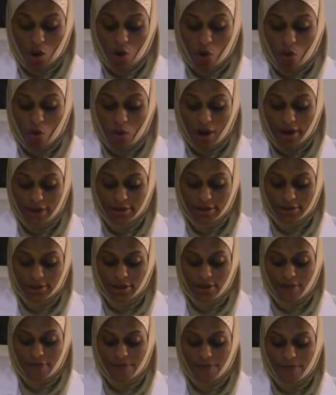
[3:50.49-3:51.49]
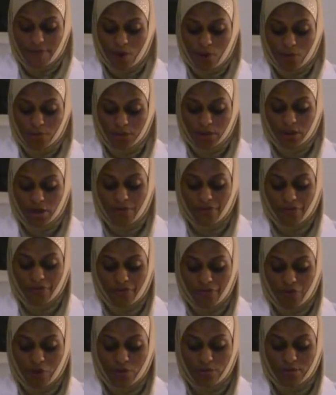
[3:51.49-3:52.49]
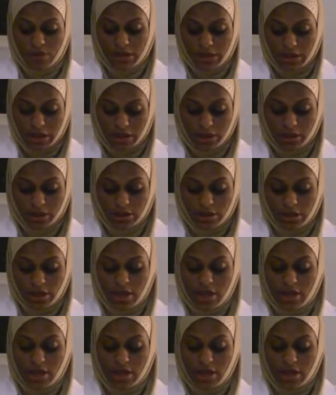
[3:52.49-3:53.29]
Once formed foam cells